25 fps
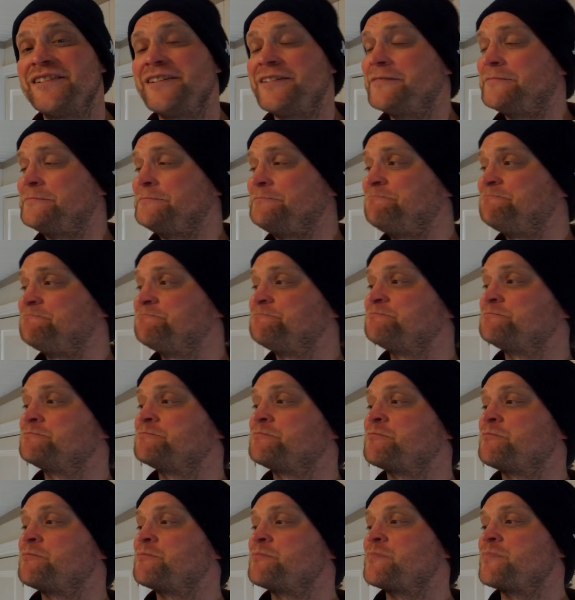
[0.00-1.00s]
uh,
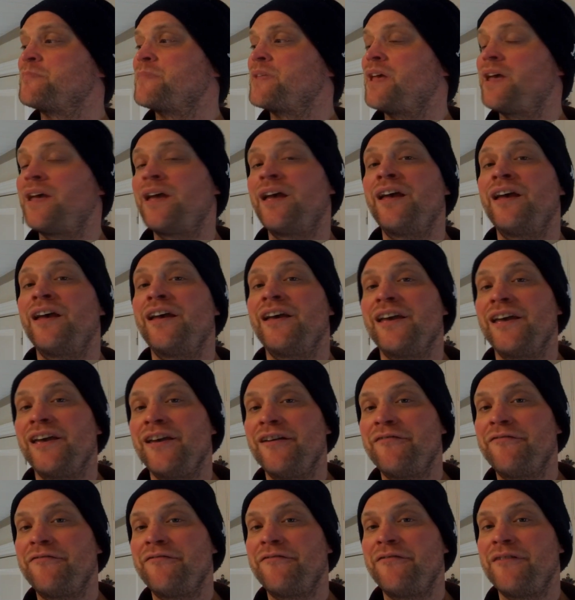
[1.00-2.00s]

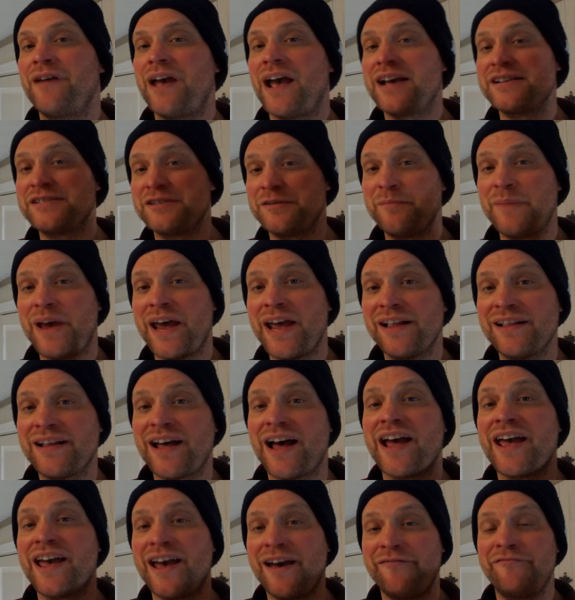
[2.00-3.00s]
if, as a male,
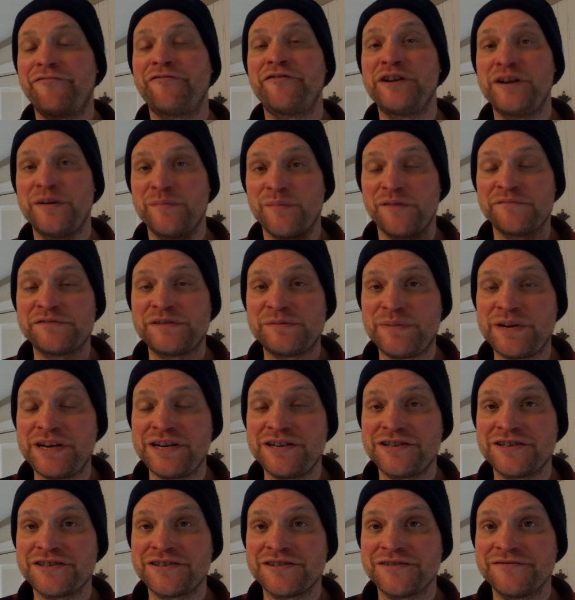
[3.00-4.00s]
I have freedom of
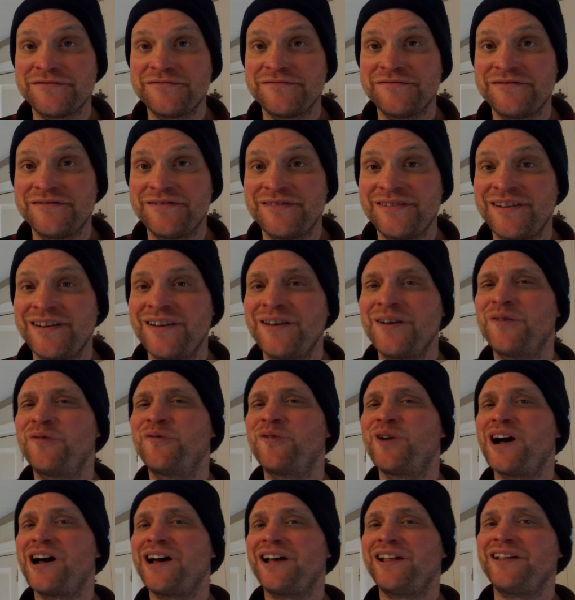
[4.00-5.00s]
speech,
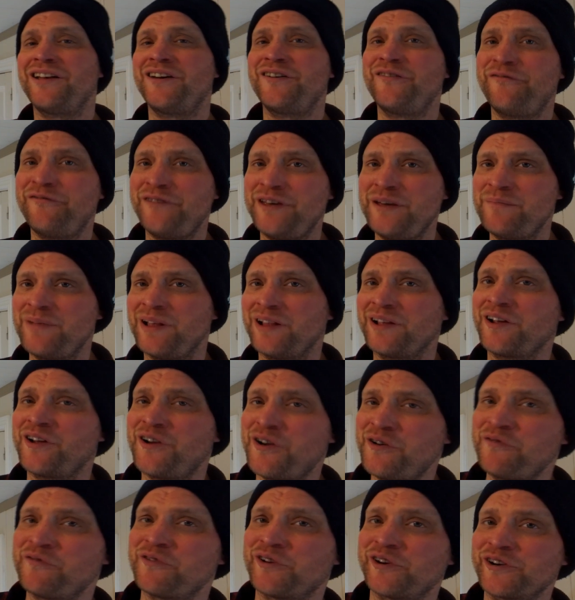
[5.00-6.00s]
while a female
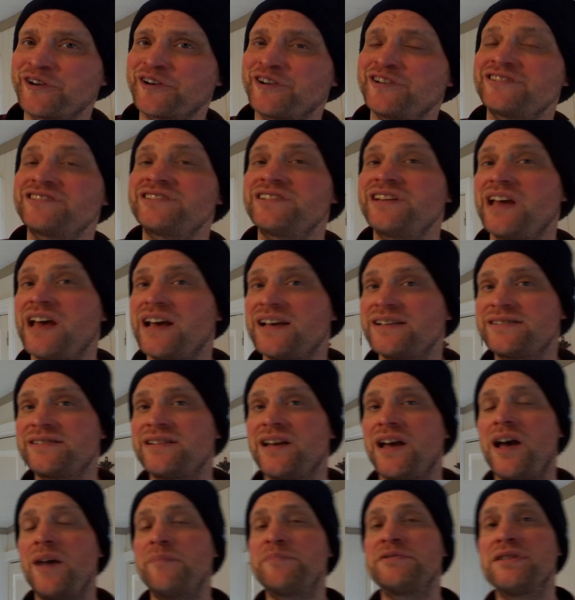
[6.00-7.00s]
coworker, she has
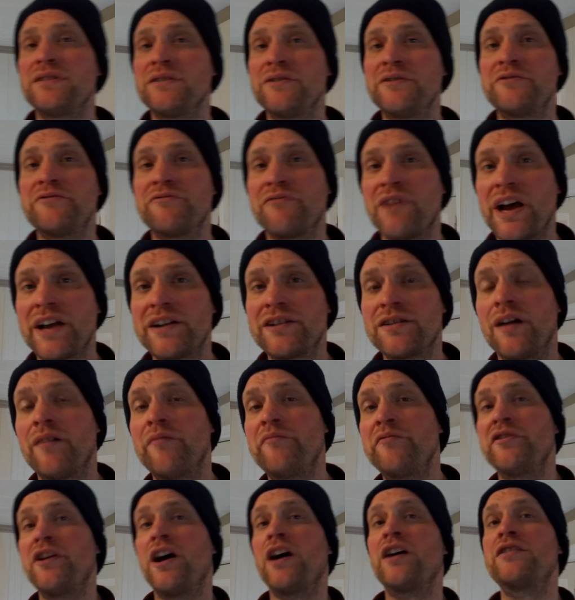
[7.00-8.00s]
the absolute right of
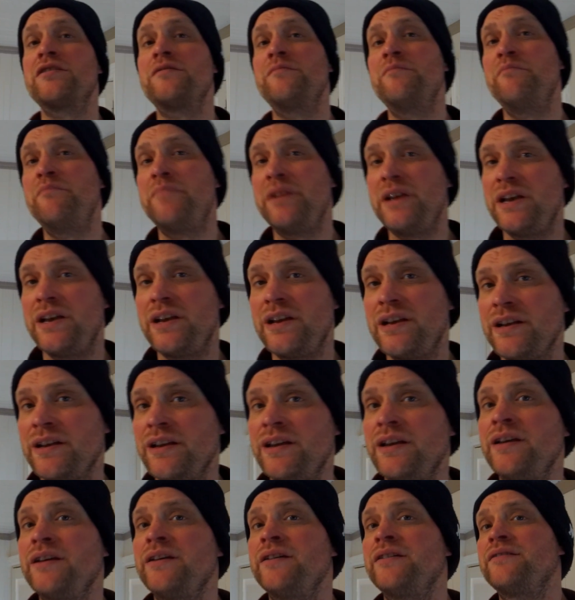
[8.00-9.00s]
not being
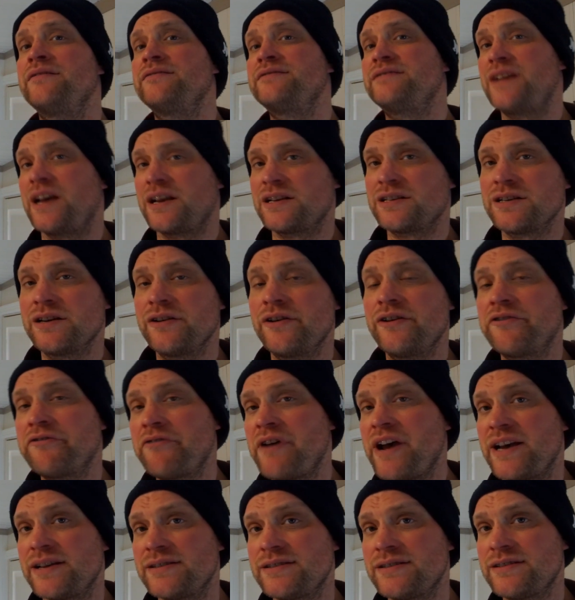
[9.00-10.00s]
sexually
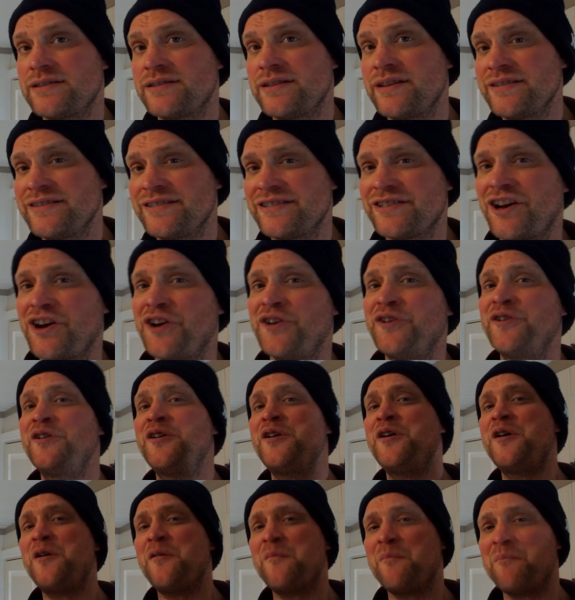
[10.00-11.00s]
harassed. So
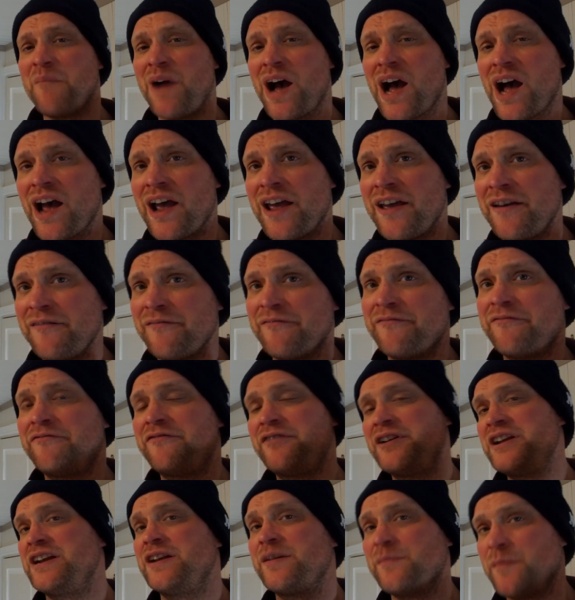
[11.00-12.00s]
my
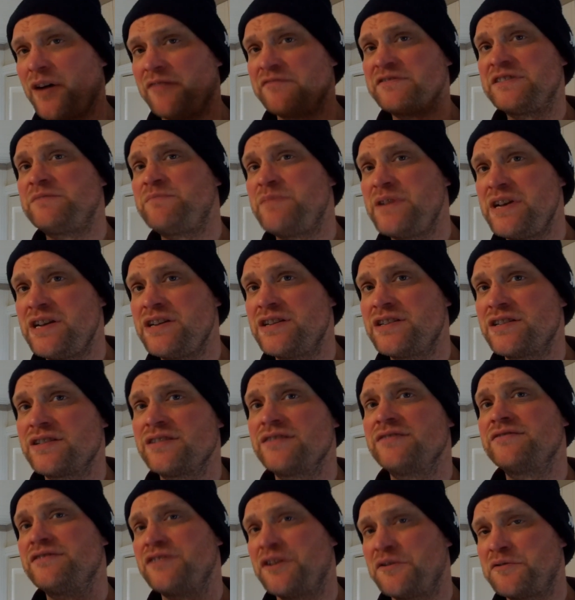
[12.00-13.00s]
freedom of speech,
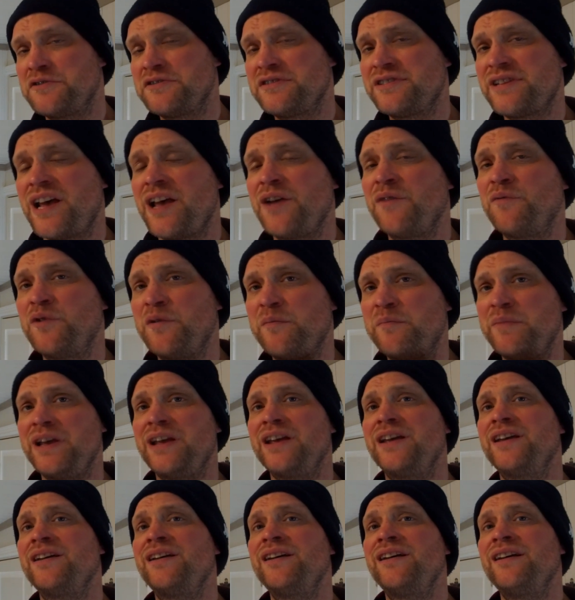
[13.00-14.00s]
so to say, would
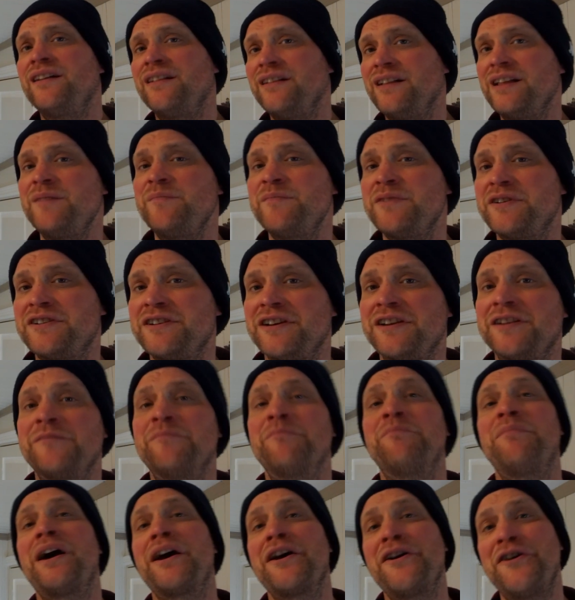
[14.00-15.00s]
be limited
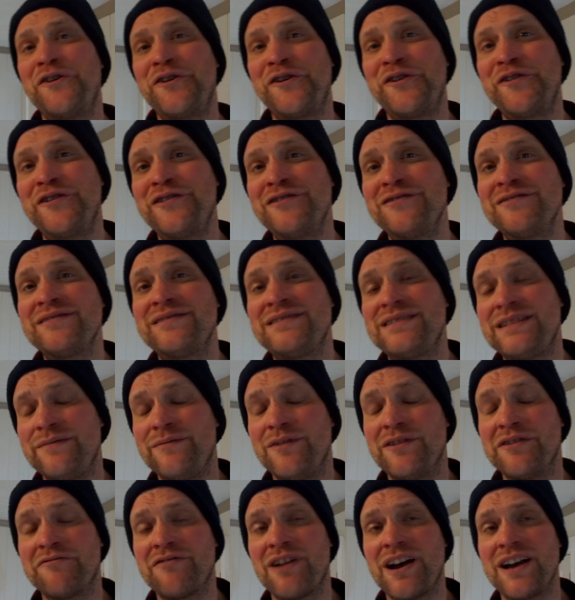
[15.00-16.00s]
by her
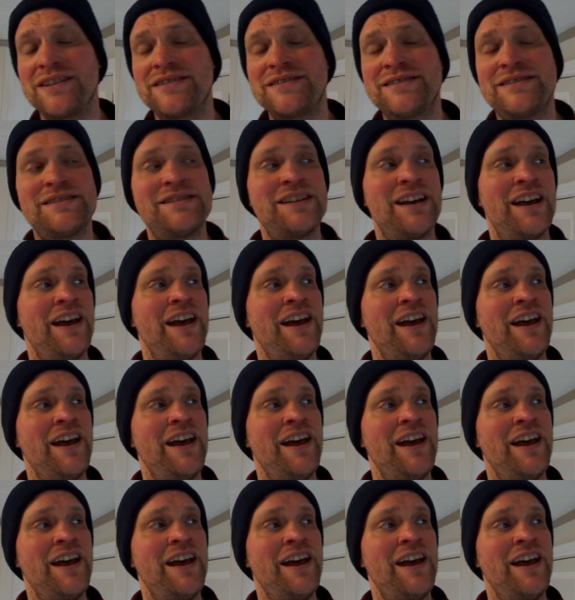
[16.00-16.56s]
civil rights.